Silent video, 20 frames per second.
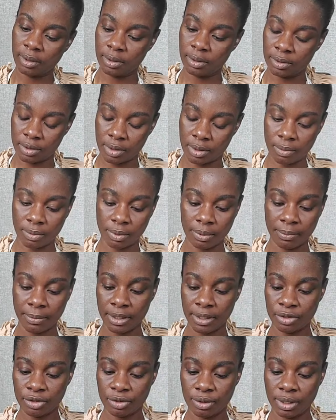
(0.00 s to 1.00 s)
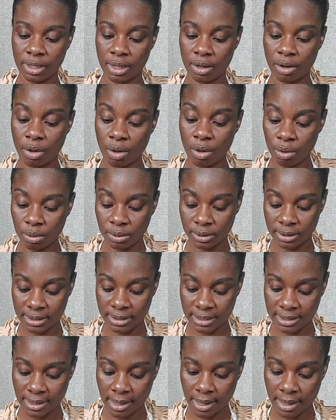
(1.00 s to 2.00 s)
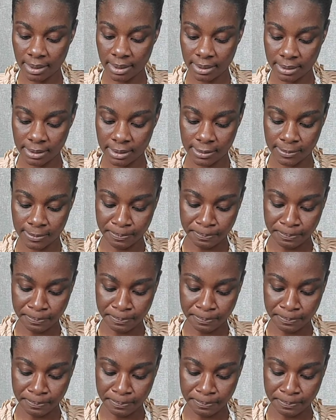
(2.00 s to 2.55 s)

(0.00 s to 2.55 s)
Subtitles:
So I want to make sure that all the sides